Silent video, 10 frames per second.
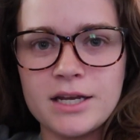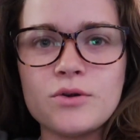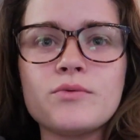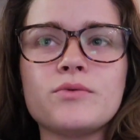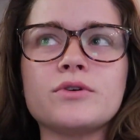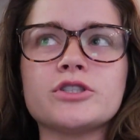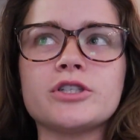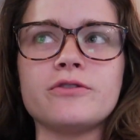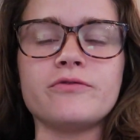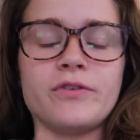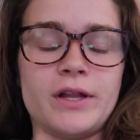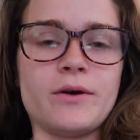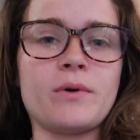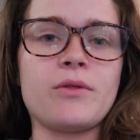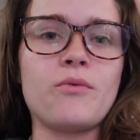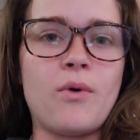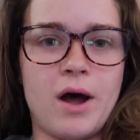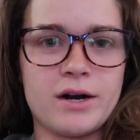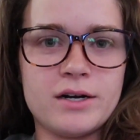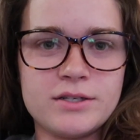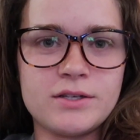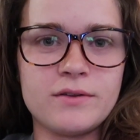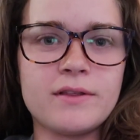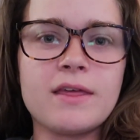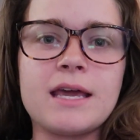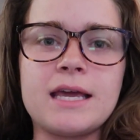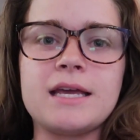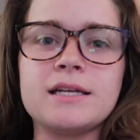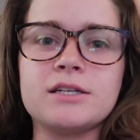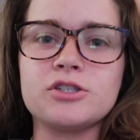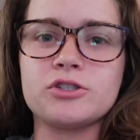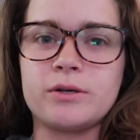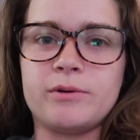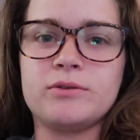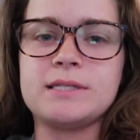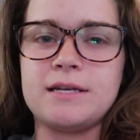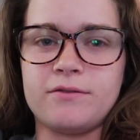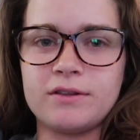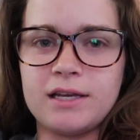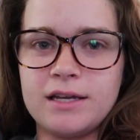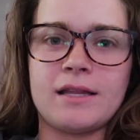you should fill it with water so that the heat distributes evenly.